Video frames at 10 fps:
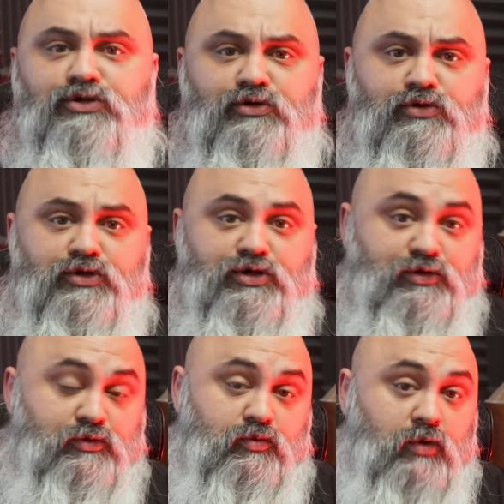due
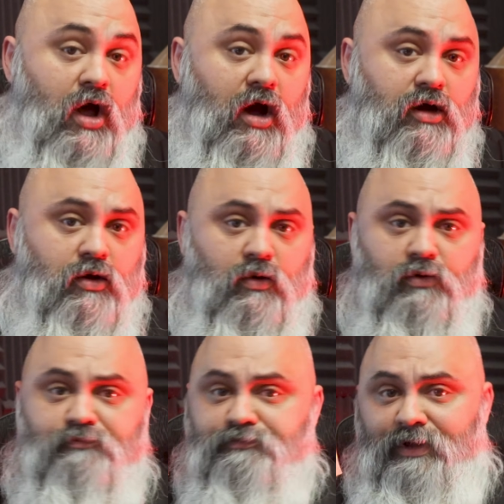to luck
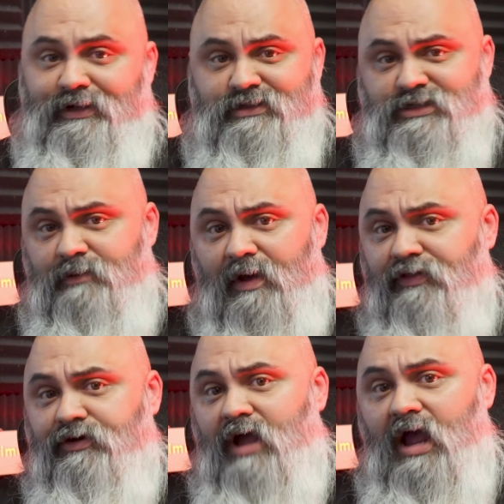or like some
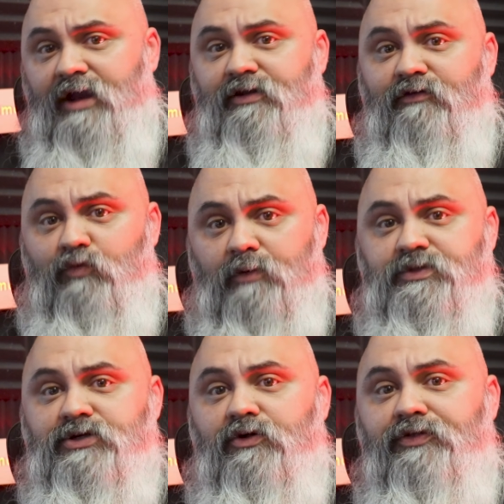other kind of
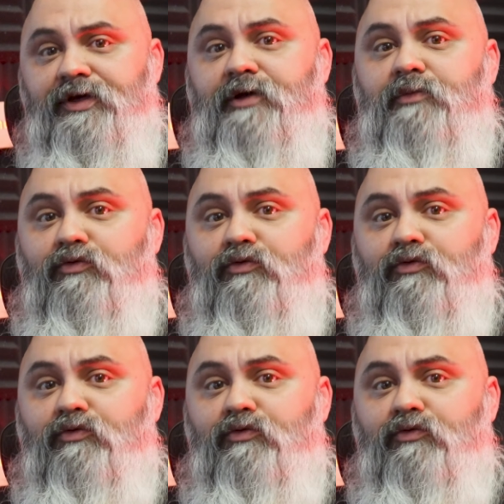whimsical thing, but